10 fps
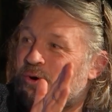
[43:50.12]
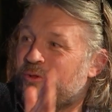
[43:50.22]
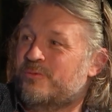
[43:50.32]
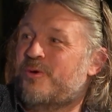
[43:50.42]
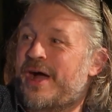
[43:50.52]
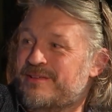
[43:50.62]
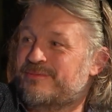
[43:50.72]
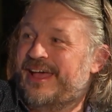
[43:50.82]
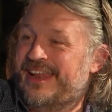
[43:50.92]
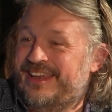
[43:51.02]
all white
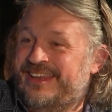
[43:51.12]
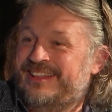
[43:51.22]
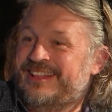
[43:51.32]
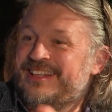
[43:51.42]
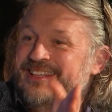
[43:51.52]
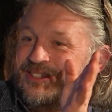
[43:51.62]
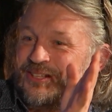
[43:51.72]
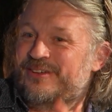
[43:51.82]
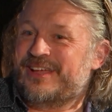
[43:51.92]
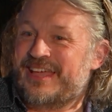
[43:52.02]
men
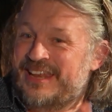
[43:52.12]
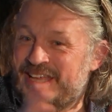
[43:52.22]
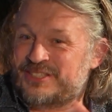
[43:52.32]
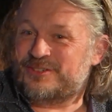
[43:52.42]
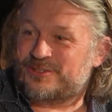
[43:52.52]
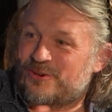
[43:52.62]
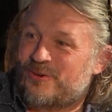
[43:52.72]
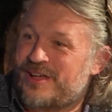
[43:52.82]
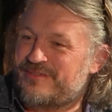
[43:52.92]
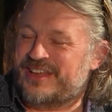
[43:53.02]
doing it, and history is all
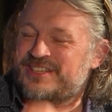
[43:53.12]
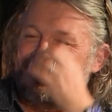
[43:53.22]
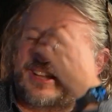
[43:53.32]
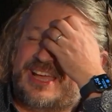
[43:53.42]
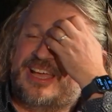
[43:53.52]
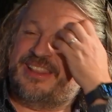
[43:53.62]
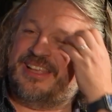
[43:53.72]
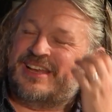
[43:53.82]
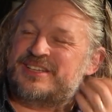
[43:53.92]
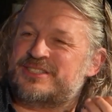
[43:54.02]
white men doing it,
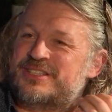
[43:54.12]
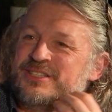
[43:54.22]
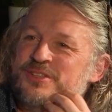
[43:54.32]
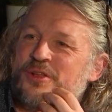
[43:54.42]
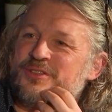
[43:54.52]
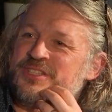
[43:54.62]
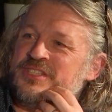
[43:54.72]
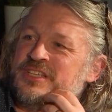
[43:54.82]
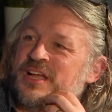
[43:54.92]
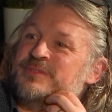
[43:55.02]
and just this
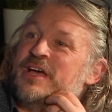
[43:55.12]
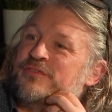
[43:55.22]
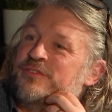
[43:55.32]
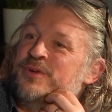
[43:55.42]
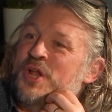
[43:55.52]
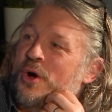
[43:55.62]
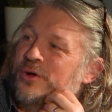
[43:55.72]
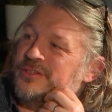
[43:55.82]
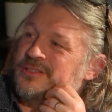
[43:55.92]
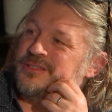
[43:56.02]
nonsense that comes out from
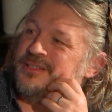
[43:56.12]
not